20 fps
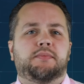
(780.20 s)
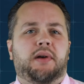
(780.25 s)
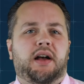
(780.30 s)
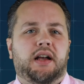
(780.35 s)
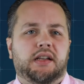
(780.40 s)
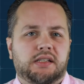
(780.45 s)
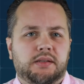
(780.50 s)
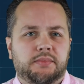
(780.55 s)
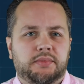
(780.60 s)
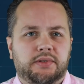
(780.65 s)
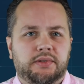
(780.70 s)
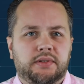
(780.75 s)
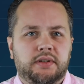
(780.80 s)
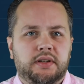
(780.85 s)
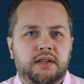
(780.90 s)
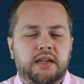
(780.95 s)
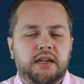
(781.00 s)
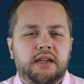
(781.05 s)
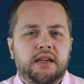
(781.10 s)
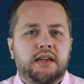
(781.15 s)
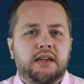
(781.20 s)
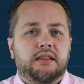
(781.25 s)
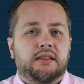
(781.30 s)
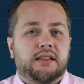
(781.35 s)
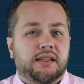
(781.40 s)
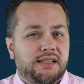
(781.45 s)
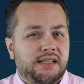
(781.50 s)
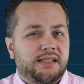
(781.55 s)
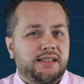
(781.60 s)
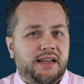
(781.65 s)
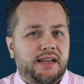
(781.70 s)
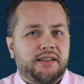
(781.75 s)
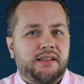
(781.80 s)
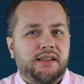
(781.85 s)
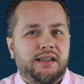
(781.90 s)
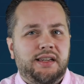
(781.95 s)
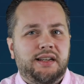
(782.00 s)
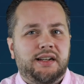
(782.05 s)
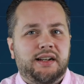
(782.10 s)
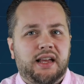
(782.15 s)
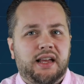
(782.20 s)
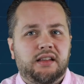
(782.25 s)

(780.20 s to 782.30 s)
possible. This is how you eat an